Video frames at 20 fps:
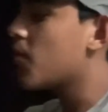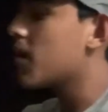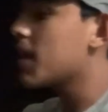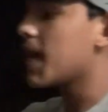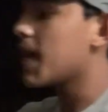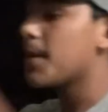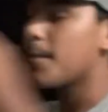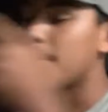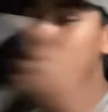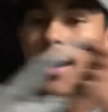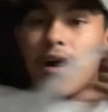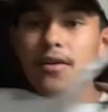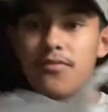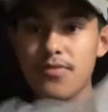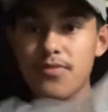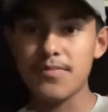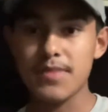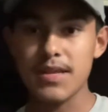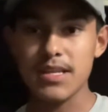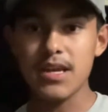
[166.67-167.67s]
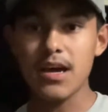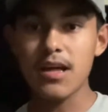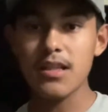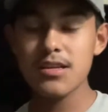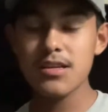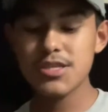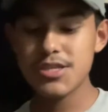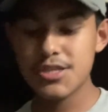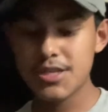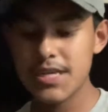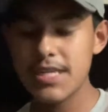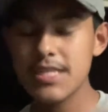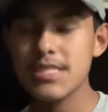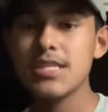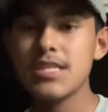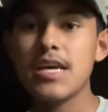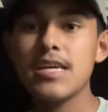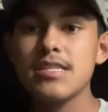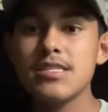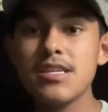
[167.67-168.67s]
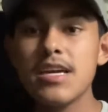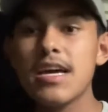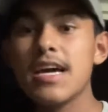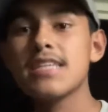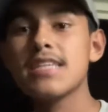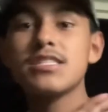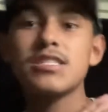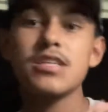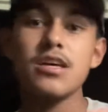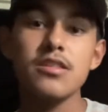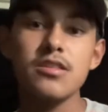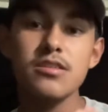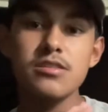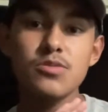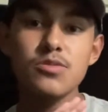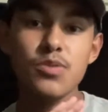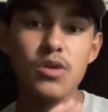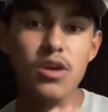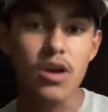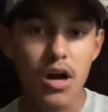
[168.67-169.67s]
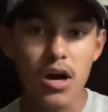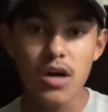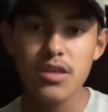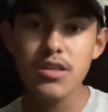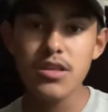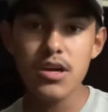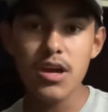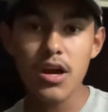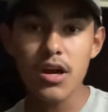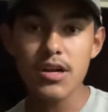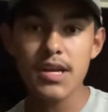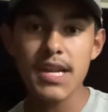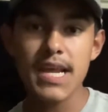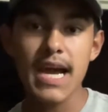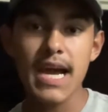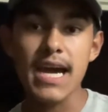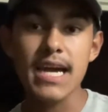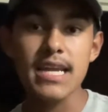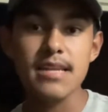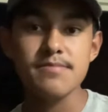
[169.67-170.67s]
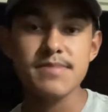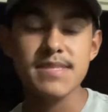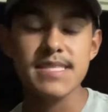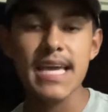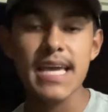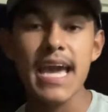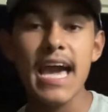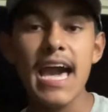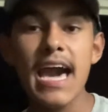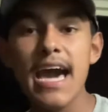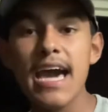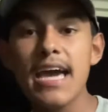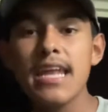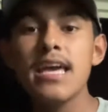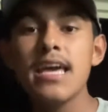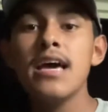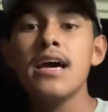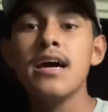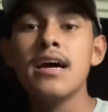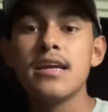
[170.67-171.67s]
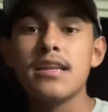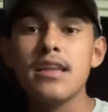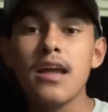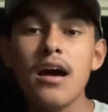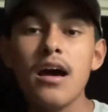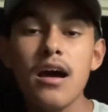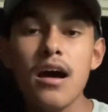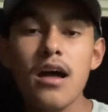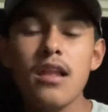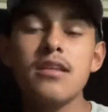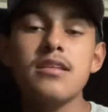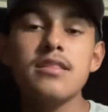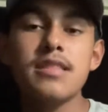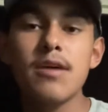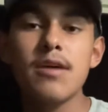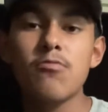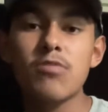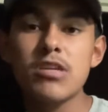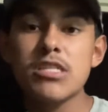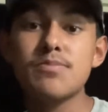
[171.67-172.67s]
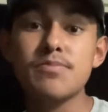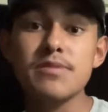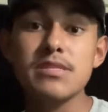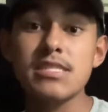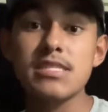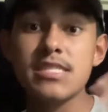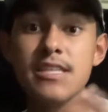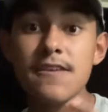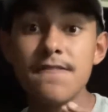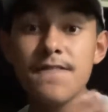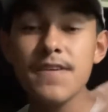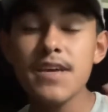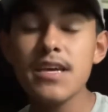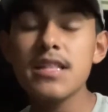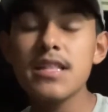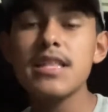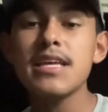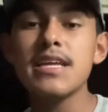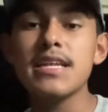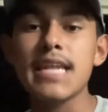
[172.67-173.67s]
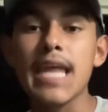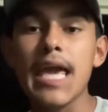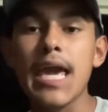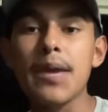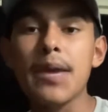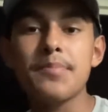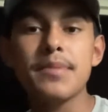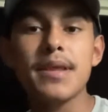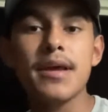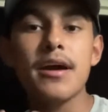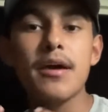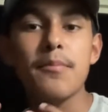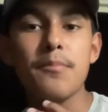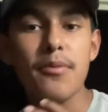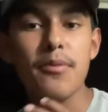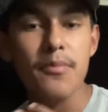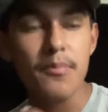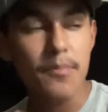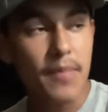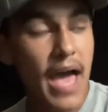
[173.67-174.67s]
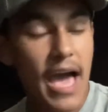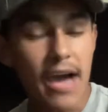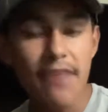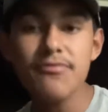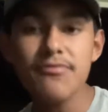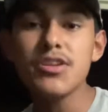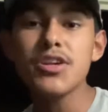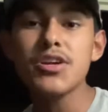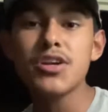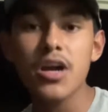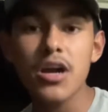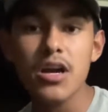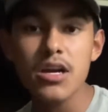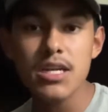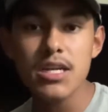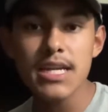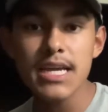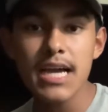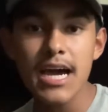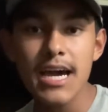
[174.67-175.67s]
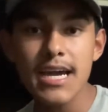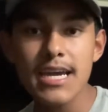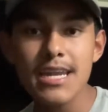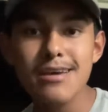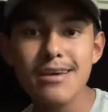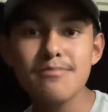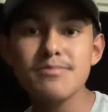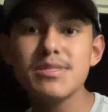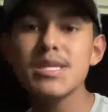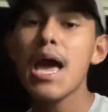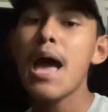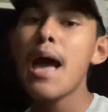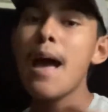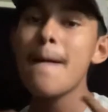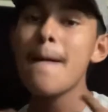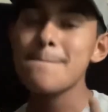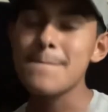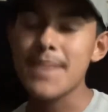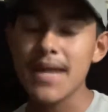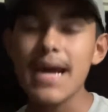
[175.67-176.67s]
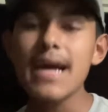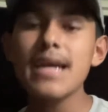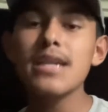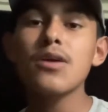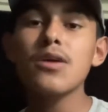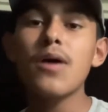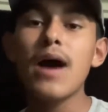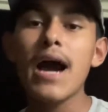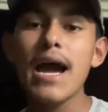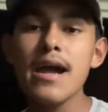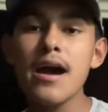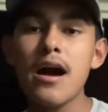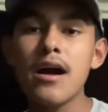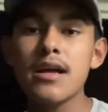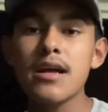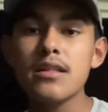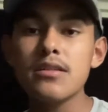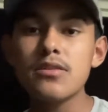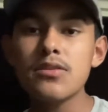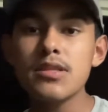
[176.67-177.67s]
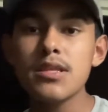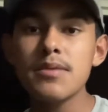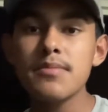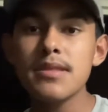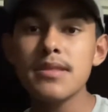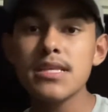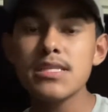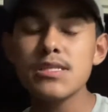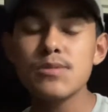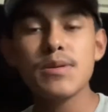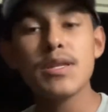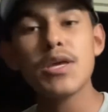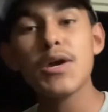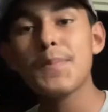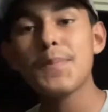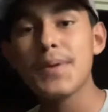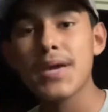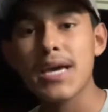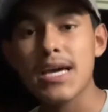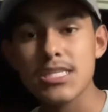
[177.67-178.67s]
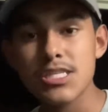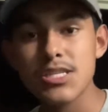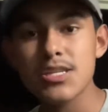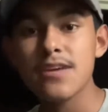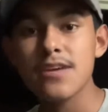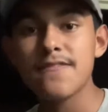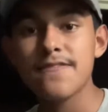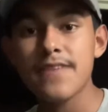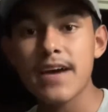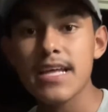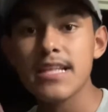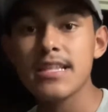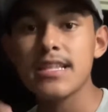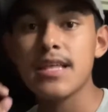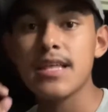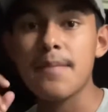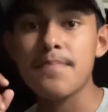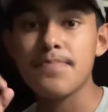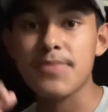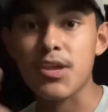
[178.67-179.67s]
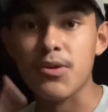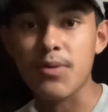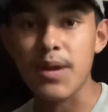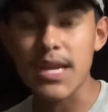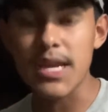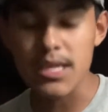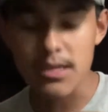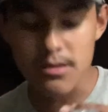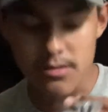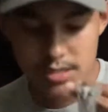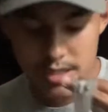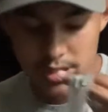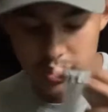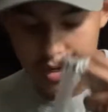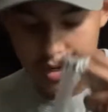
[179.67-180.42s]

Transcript: what I bought from the Dollar Tree. So as you guys saw, those were all the gardening items they had. Not all of them were specifically named after gardening items, but I know I included them in this video because you can find them great use in the